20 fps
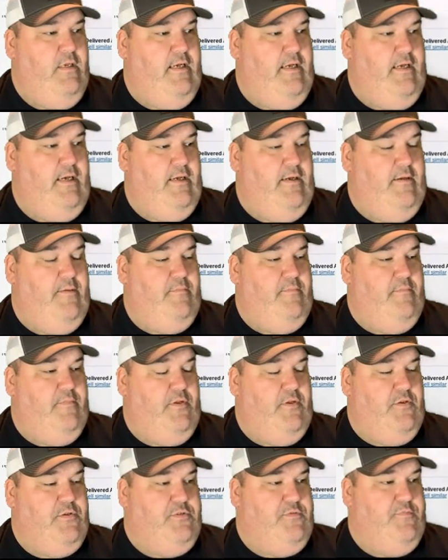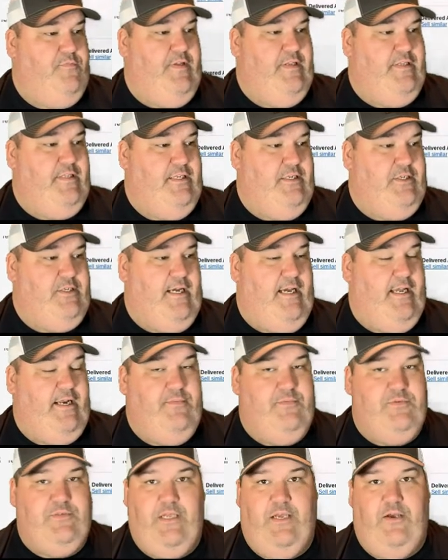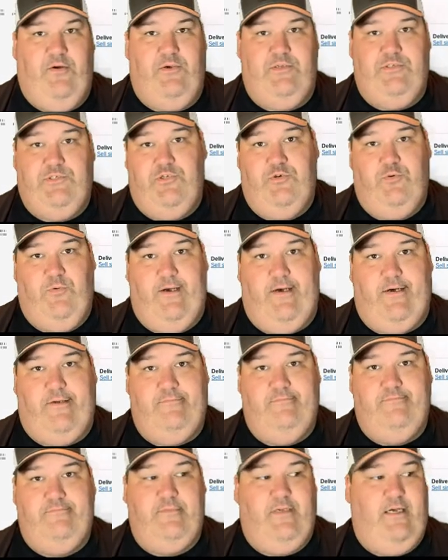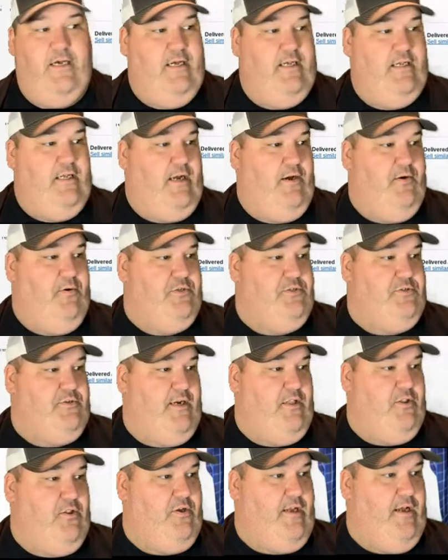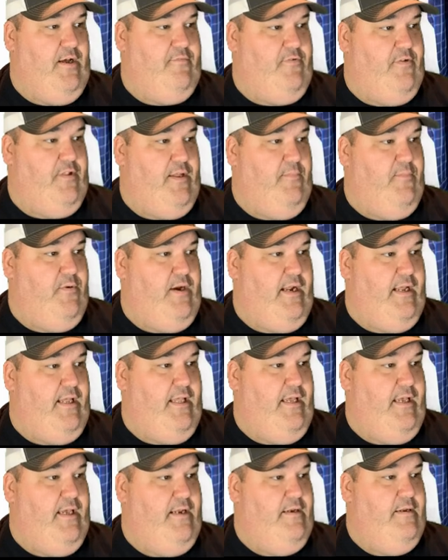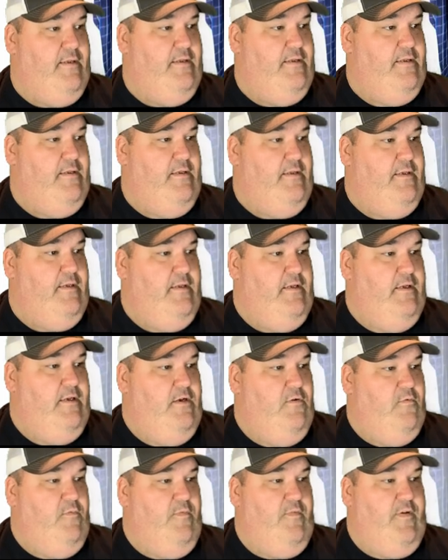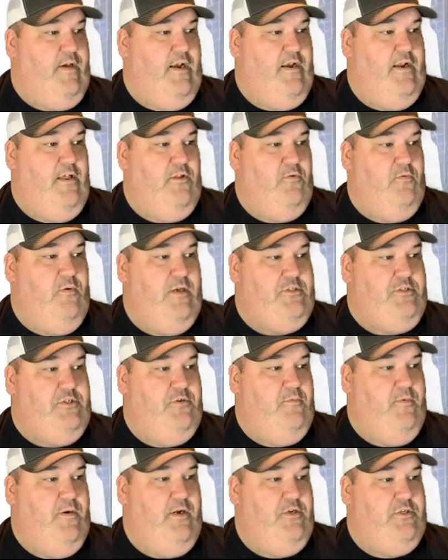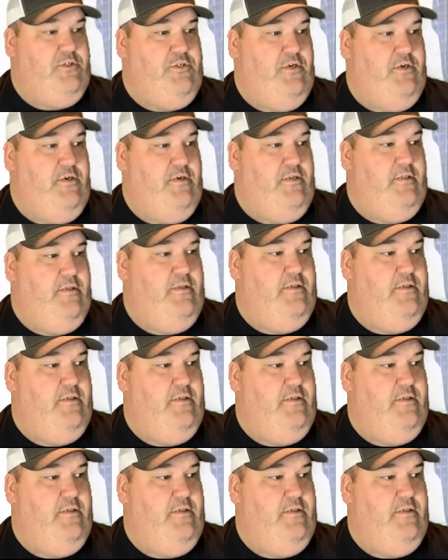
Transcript: Um, those vintage items, they always do well. Uh, I always try to look out for them when I can. We've got another Western Wear shirt.